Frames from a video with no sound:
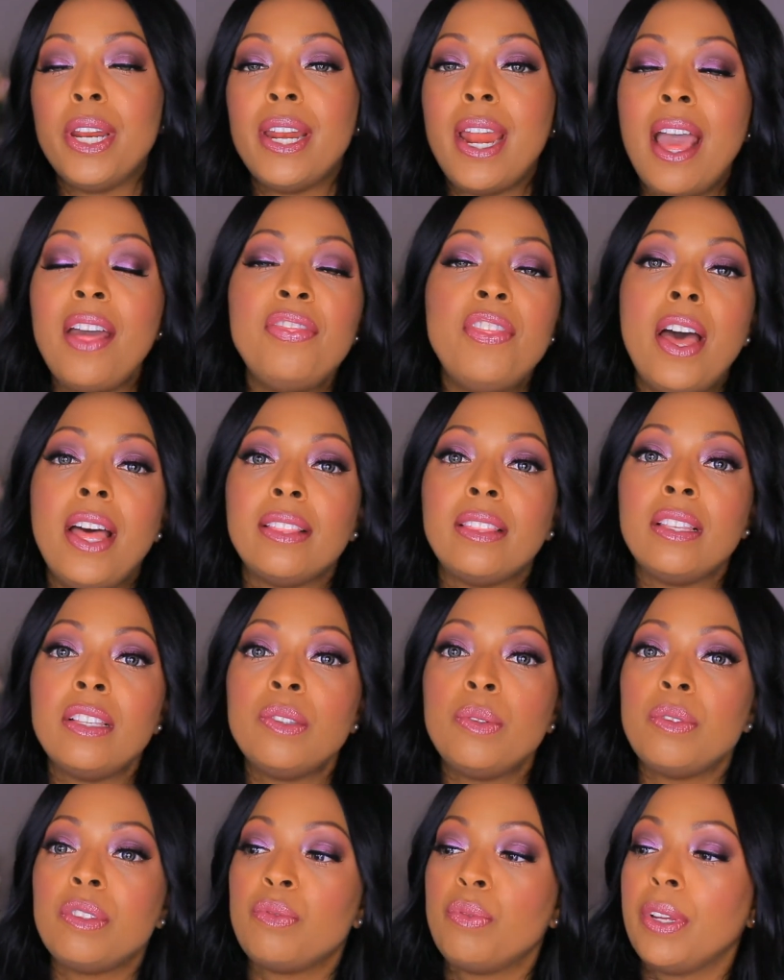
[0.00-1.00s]
and I thought
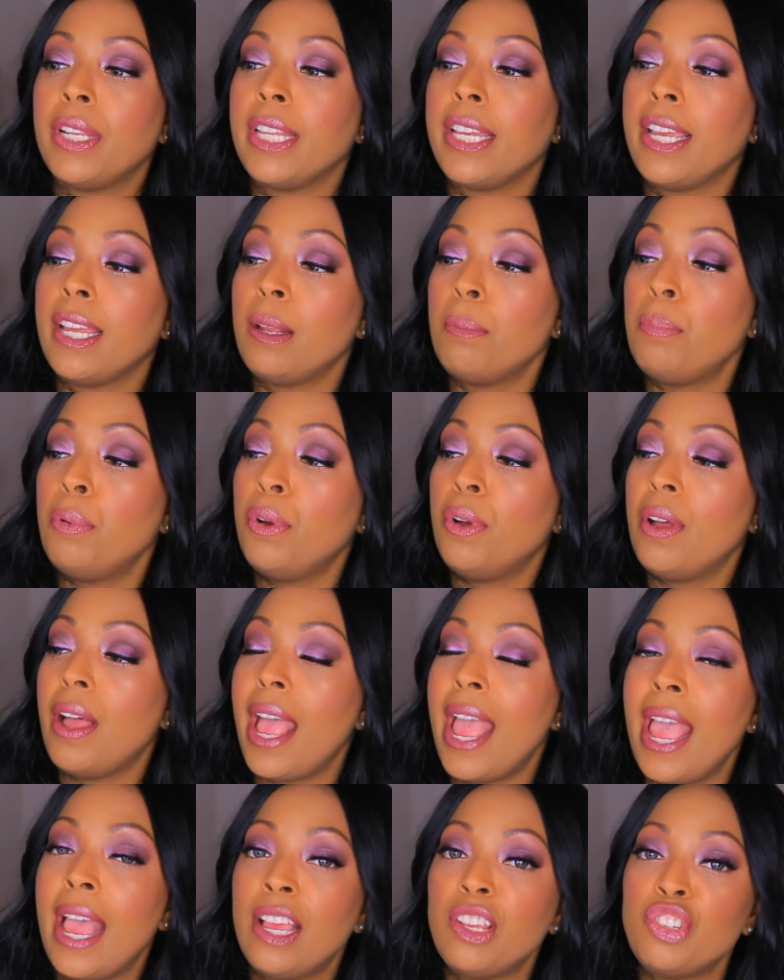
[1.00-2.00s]
this was really going to pull
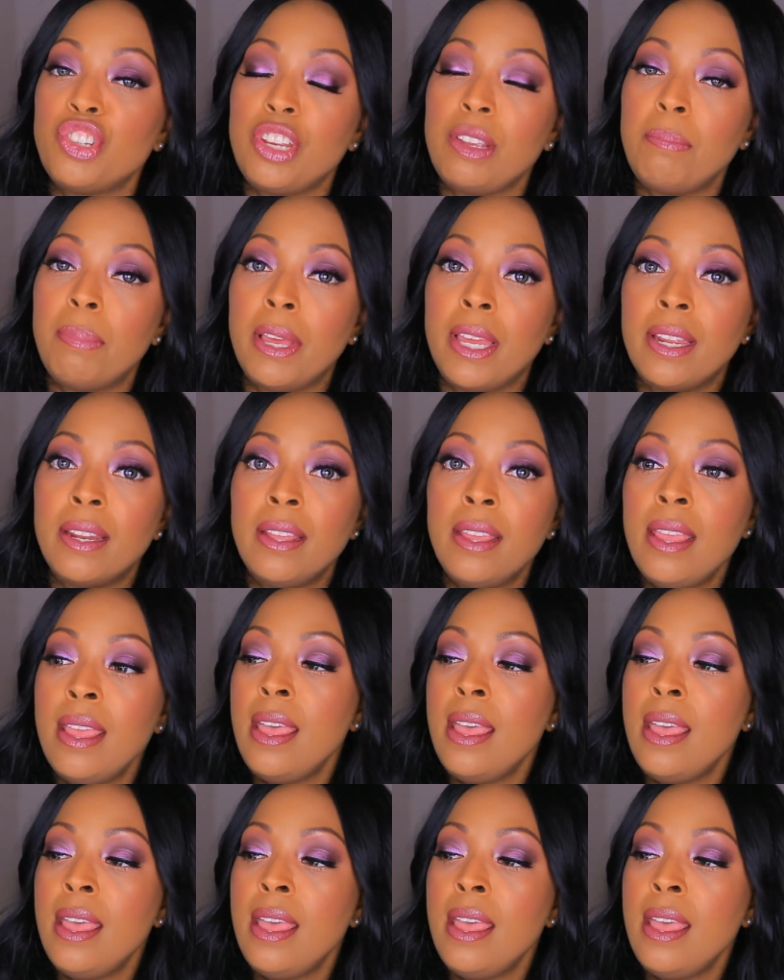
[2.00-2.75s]
ashy, but